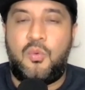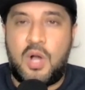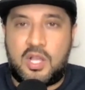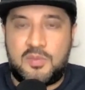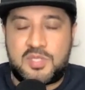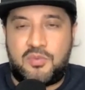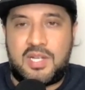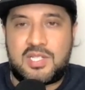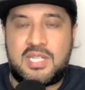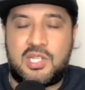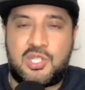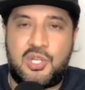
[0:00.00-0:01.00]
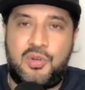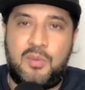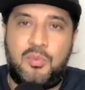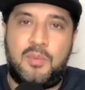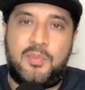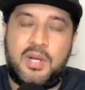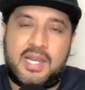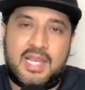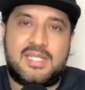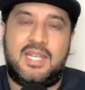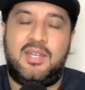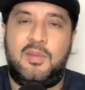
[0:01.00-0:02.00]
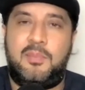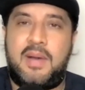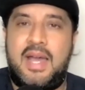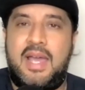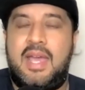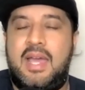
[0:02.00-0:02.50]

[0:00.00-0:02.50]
Welcome to Raj Kotecha Show, #1 podcast in Dubai.